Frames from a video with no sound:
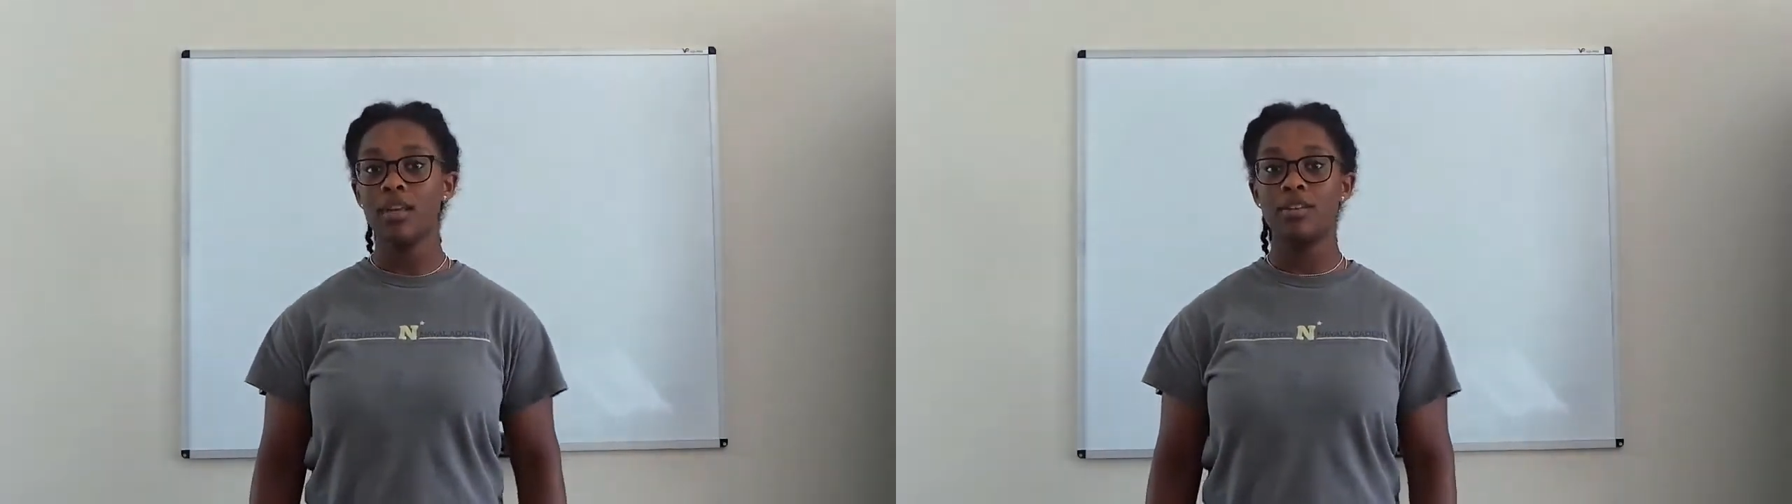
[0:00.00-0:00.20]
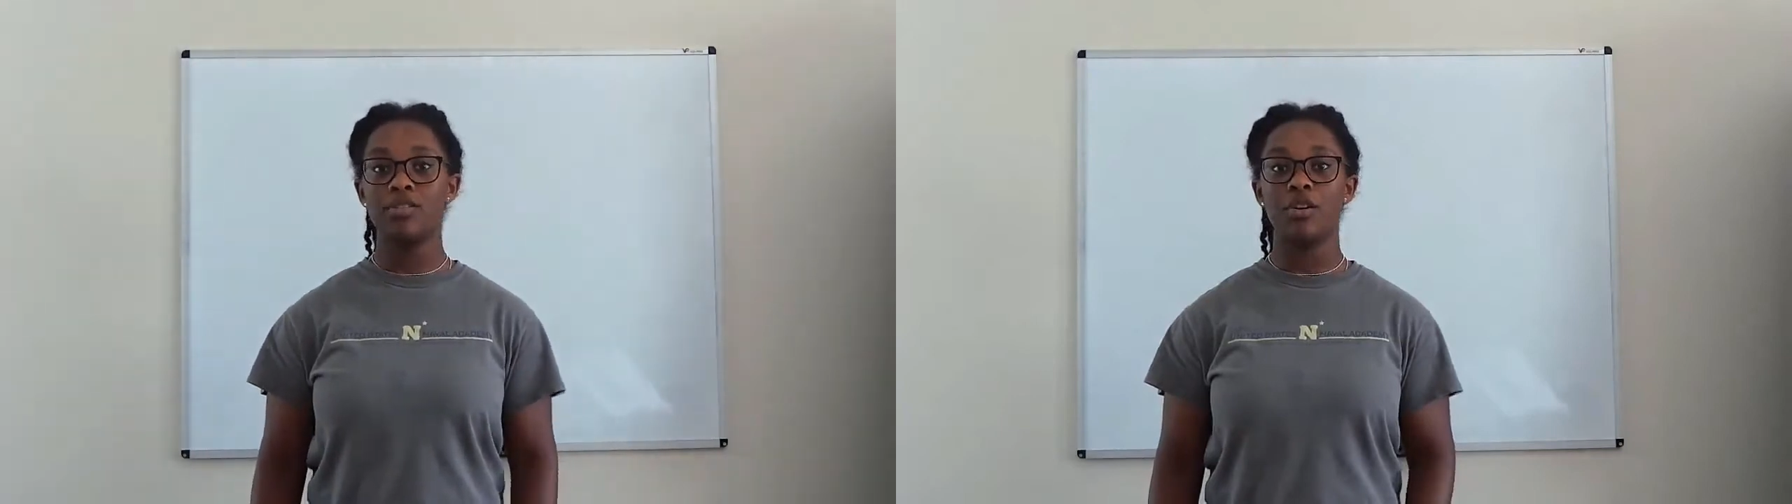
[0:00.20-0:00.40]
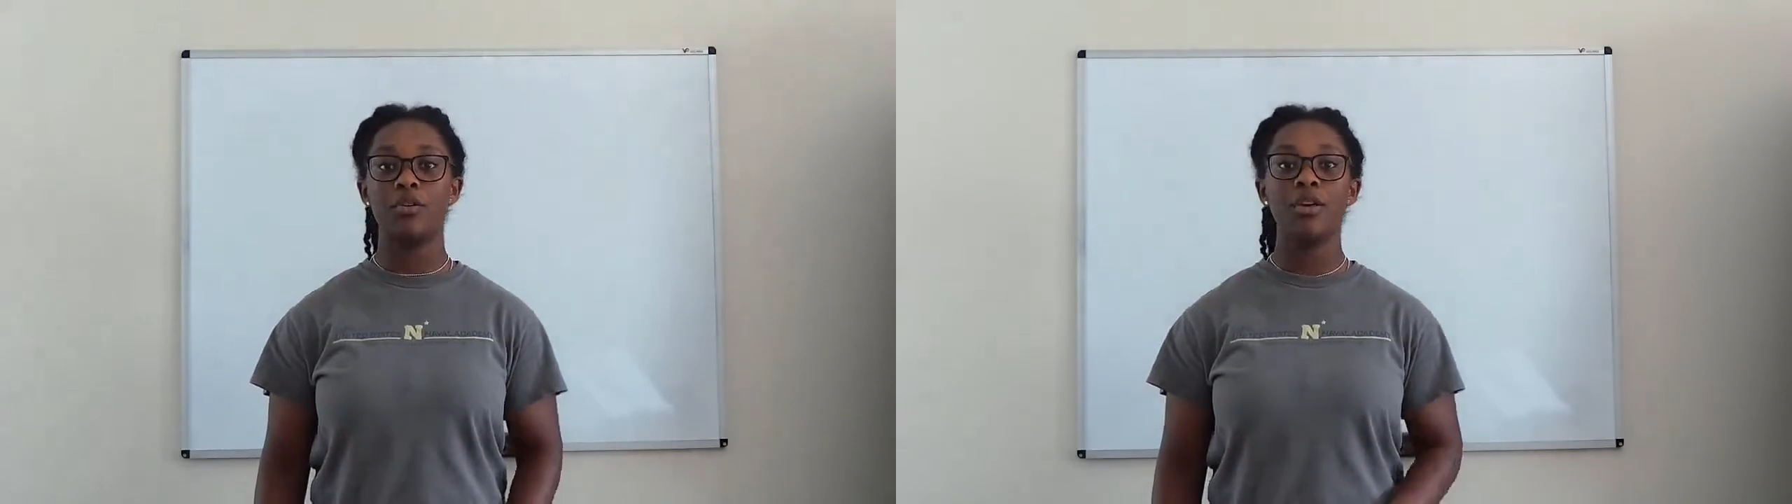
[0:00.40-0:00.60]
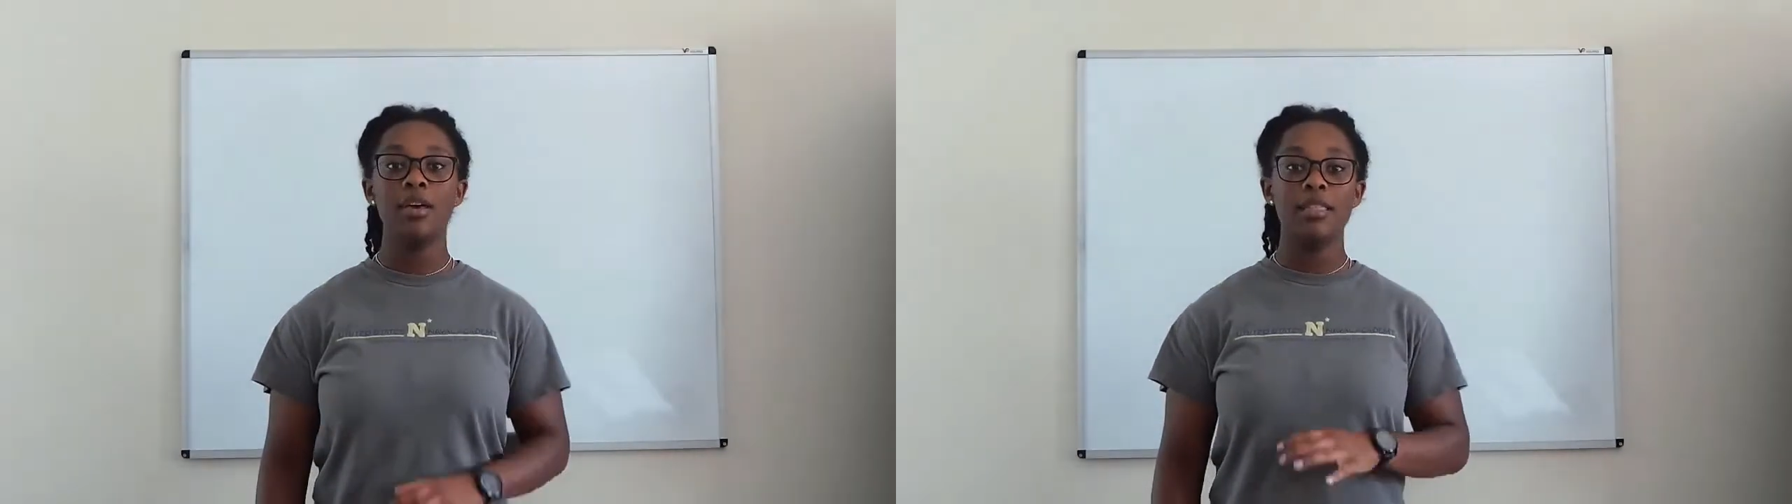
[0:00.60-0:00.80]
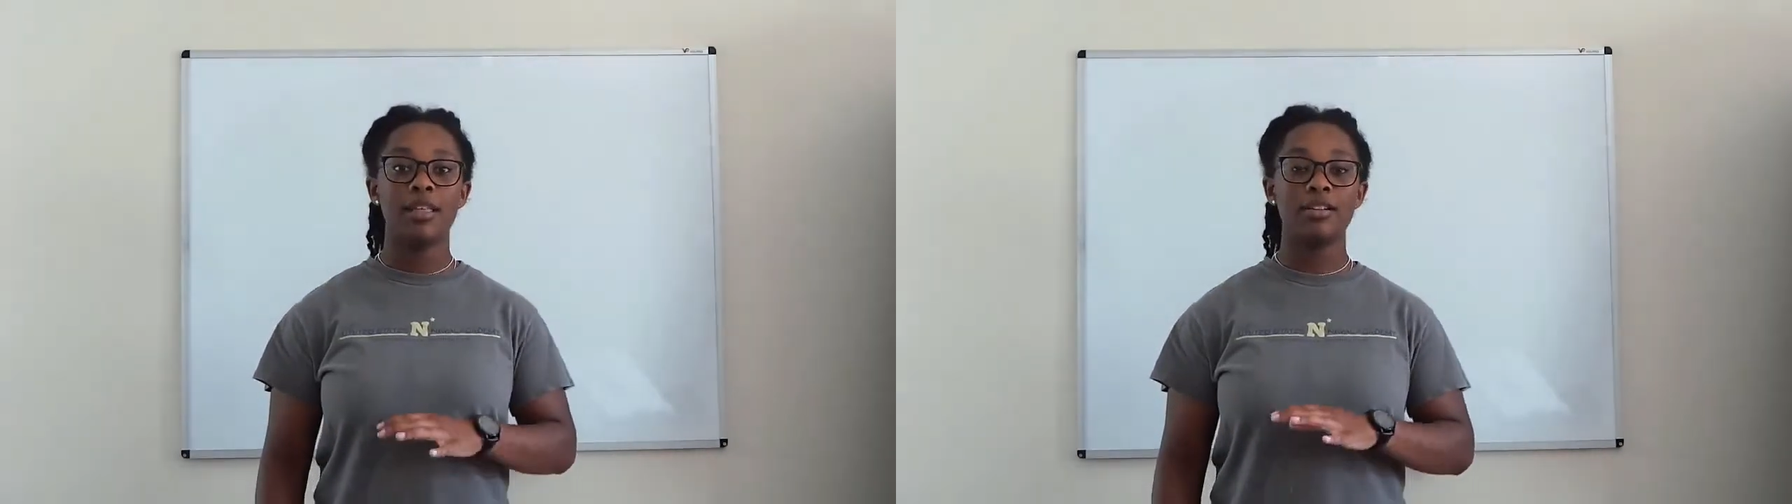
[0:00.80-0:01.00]
And so
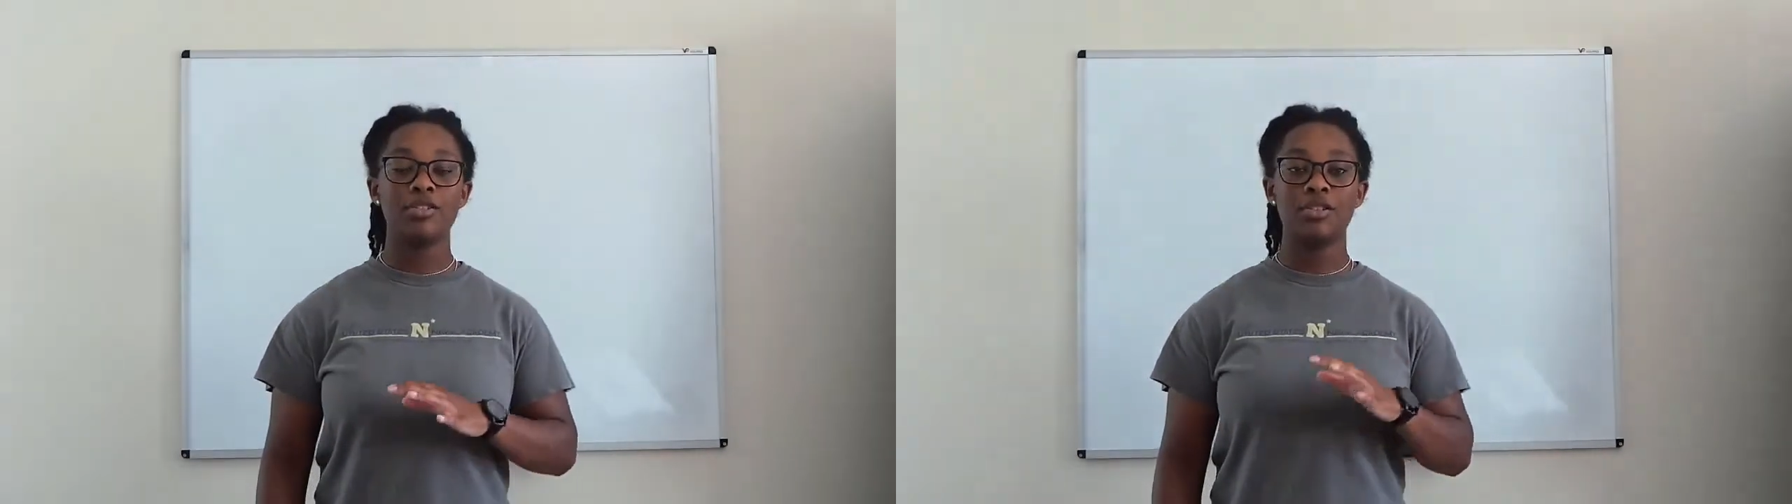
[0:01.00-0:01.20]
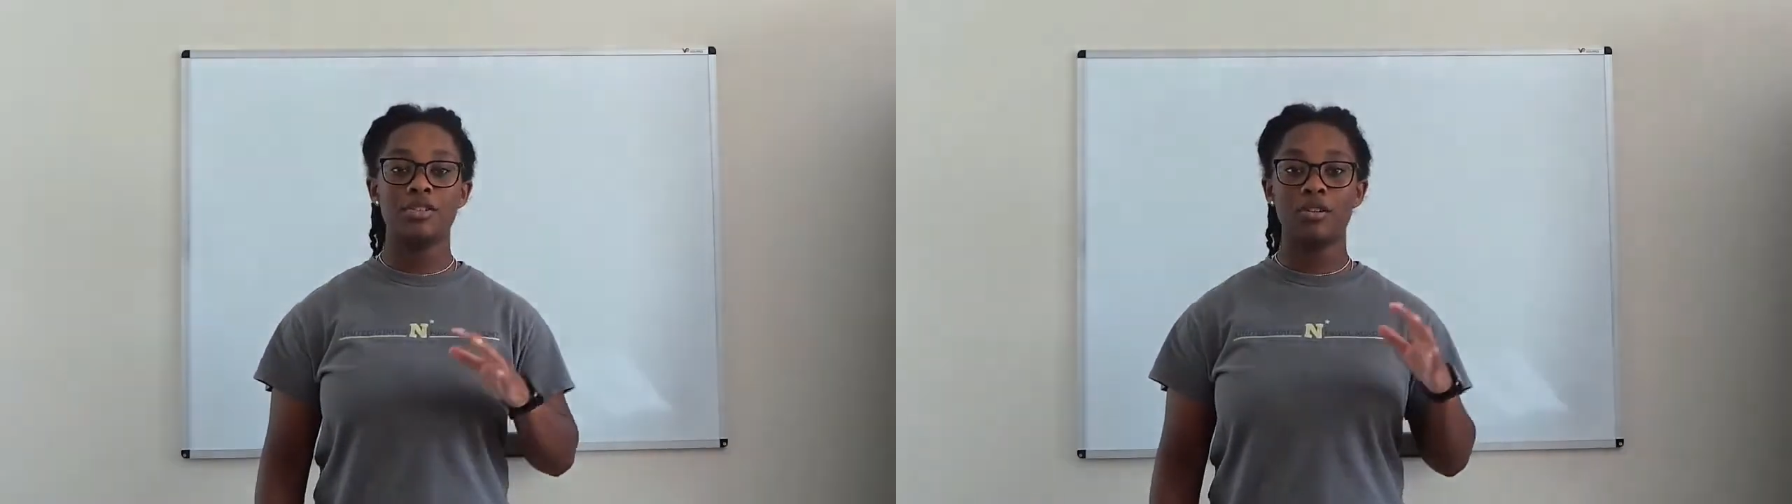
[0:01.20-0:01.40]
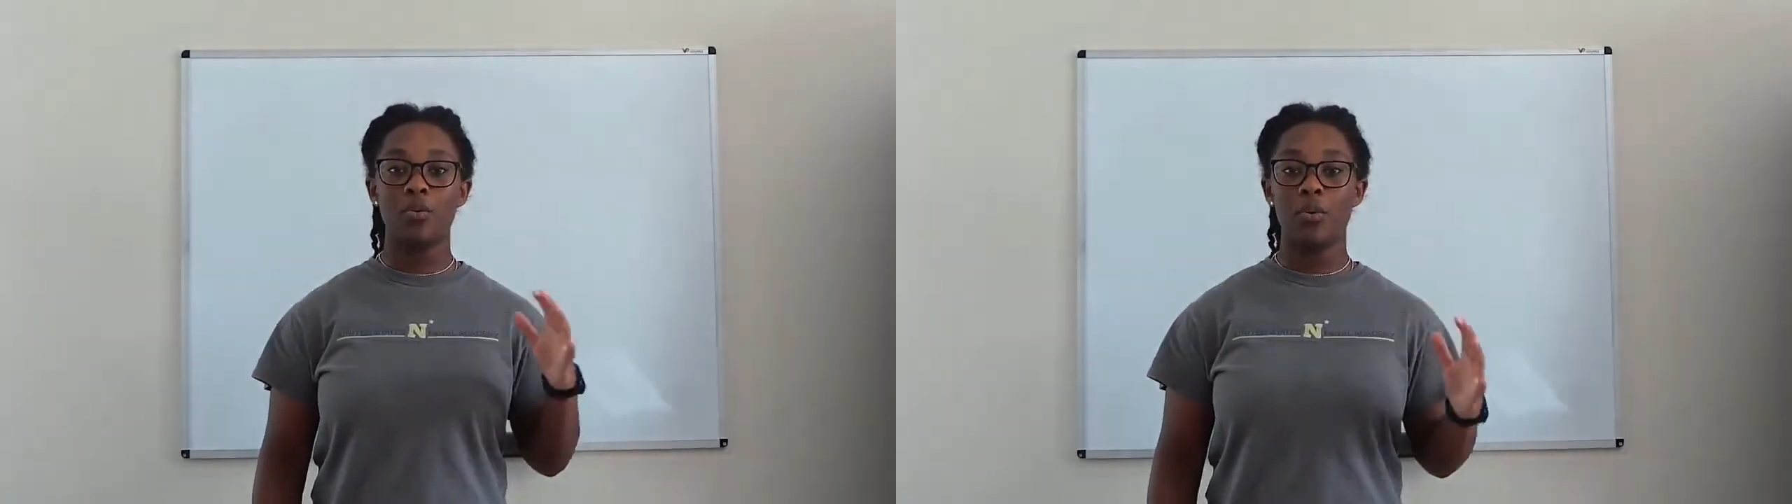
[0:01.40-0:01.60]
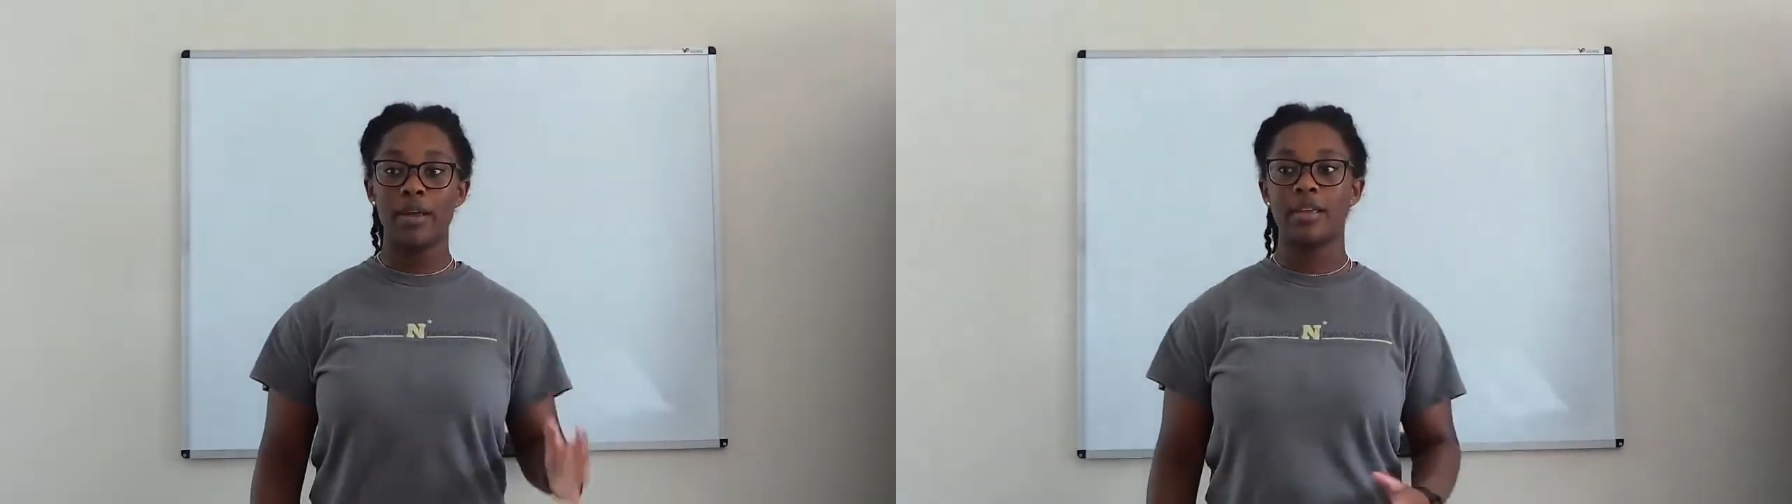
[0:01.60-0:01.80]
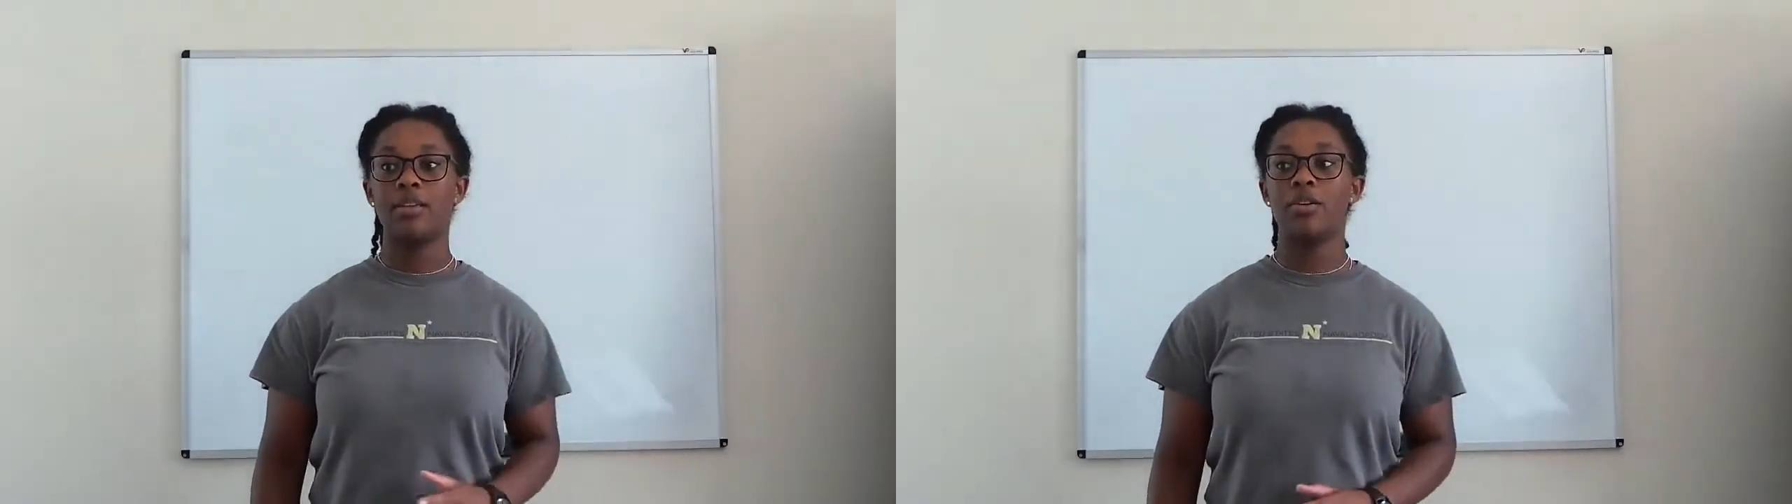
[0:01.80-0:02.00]
that's just a
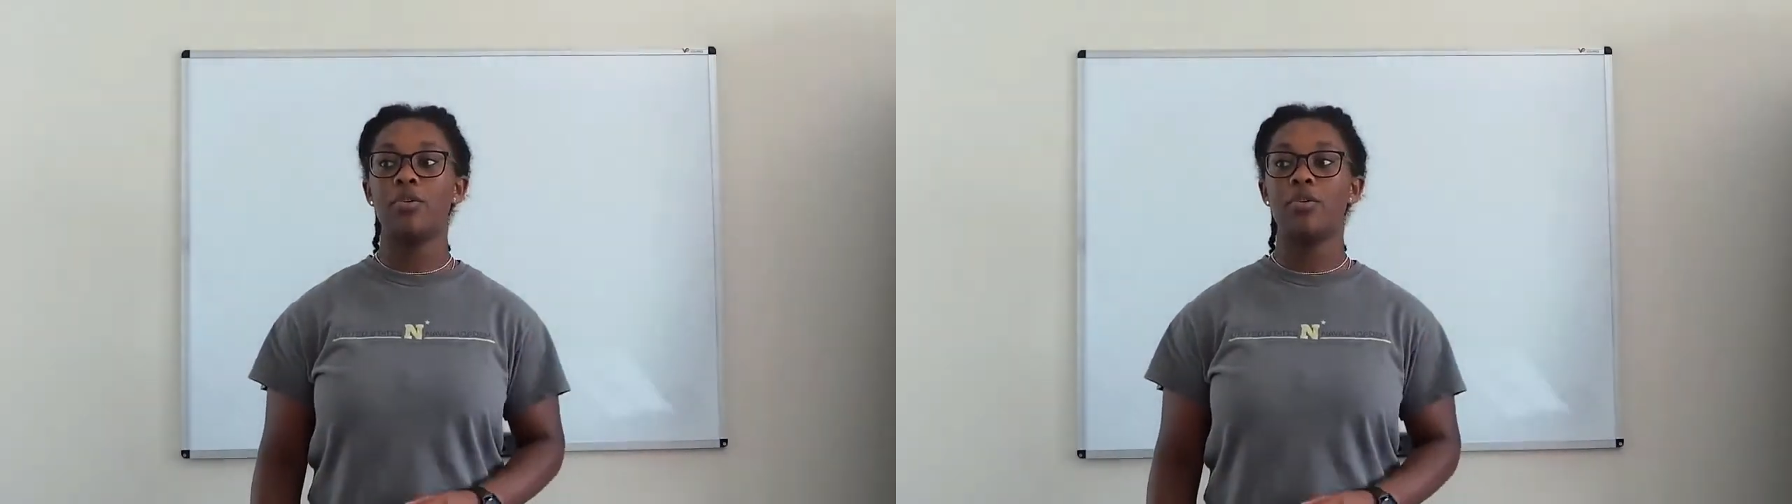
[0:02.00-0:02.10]
quick,